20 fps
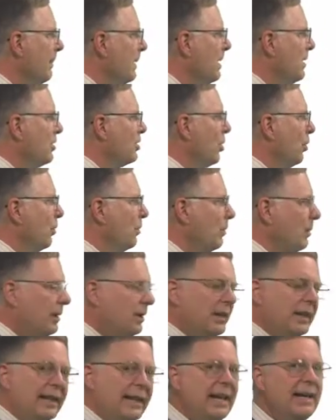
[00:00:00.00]
So
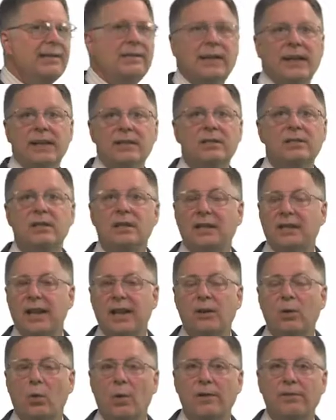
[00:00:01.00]
the key things to
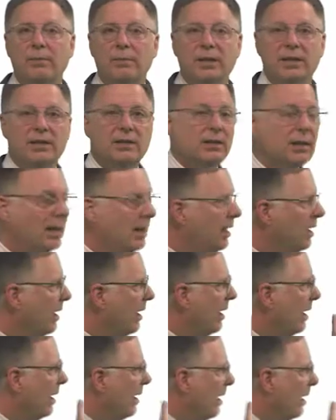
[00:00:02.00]
take away from this:
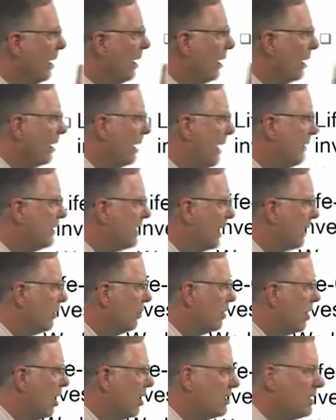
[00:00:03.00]
life cycle
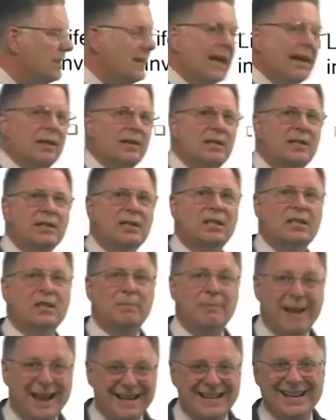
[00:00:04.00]
cost analysis is
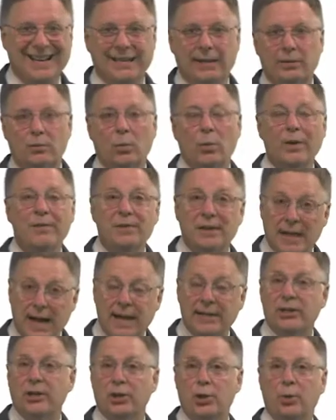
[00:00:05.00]
mandated. We've
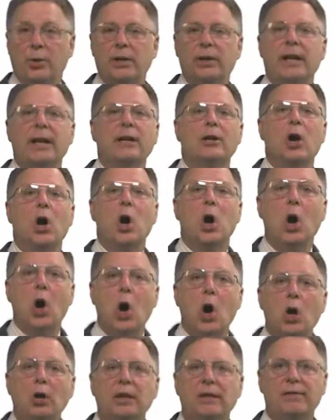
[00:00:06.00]
got to do it in
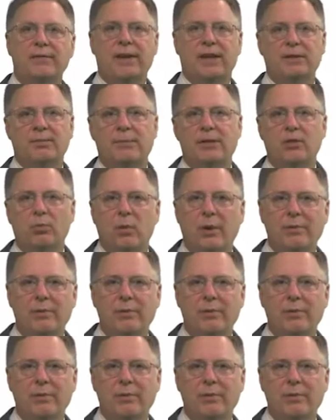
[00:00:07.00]
all investments we